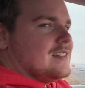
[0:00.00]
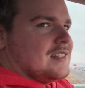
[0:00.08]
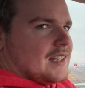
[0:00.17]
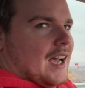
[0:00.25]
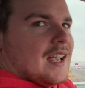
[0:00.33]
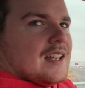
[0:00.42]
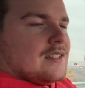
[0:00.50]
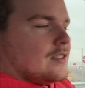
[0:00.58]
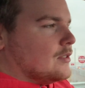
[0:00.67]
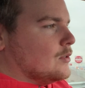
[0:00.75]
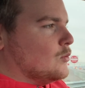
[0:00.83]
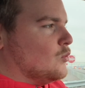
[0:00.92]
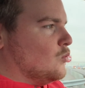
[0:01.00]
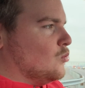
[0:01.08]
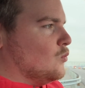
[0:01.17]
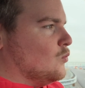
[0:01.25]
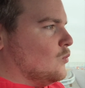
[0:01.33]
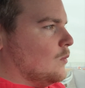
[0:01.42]
science,
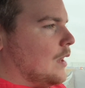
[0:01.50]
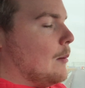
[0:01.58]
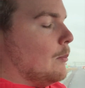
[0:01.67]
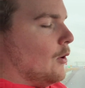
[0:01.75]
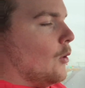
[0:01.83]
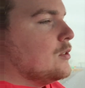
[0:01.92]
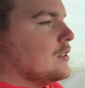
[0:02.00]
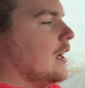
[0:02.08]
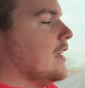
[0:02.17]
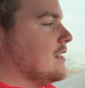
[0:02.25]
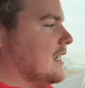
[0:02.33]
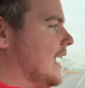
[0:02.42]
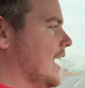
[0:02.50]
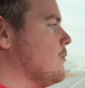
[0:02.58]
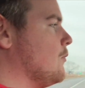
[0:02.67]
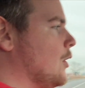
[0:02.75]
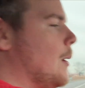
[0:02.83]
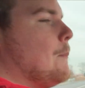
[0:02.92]
that bro science came from.